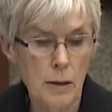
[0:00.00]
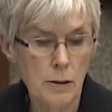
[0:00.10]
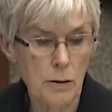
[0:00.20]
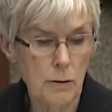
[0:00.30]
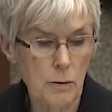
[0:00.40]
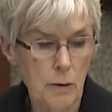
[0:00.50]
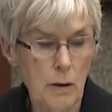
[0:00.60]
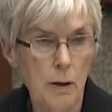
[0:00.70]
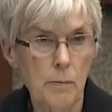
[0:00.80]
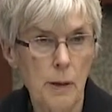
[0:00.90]
to
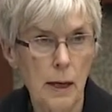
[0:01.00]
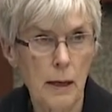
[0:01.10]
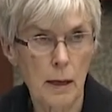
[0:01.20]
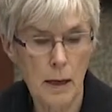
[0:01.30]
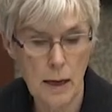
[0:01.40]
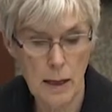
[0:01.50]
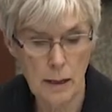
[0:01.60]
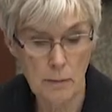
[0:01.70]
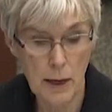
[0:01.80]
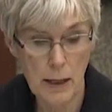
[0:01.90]
make
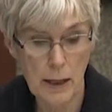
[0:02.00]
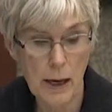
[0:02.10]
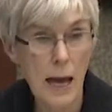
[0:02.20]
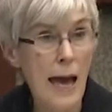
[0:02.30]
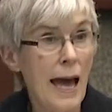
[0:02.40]
any money